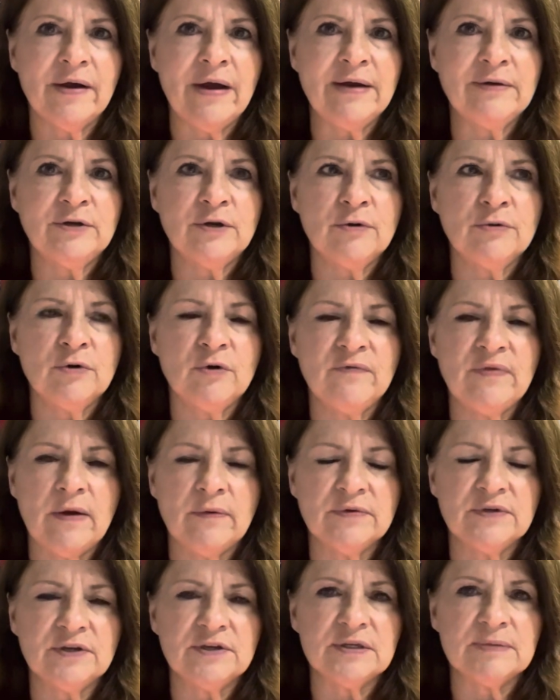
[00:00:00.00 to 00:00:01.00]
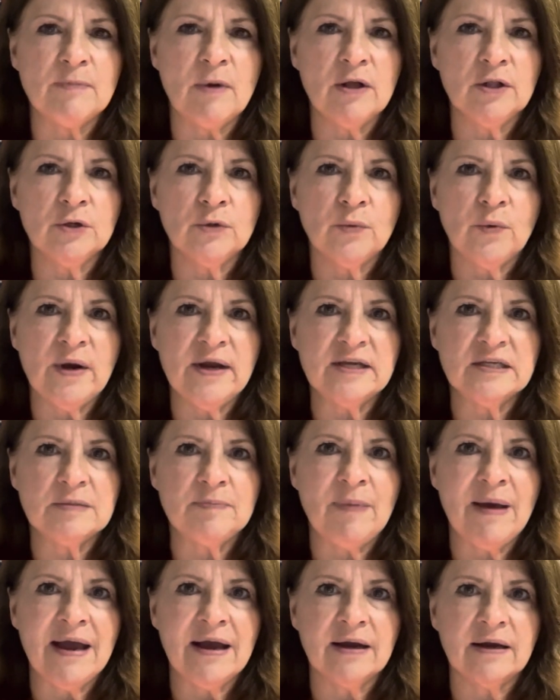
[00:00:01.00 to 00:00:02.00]
I don't know if that was a smaller race
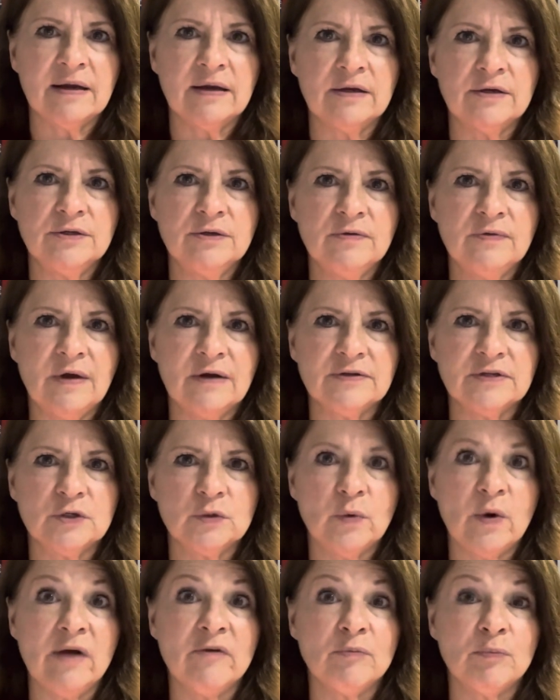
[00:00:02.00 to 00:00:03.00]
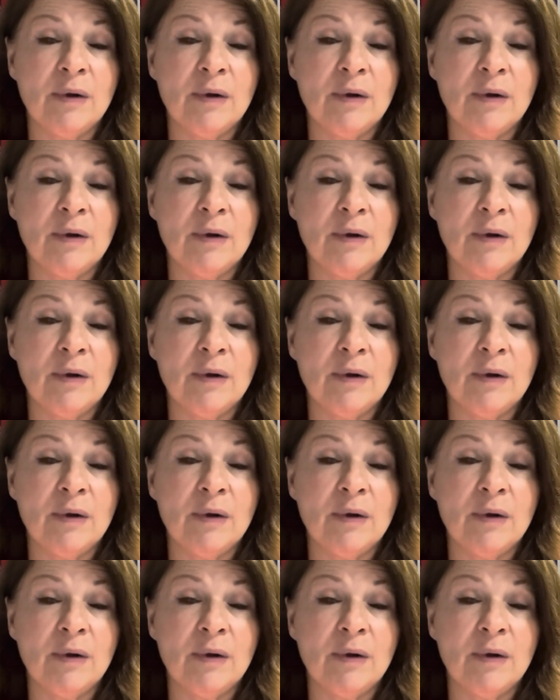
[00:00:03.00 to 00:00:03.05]
back in 2012.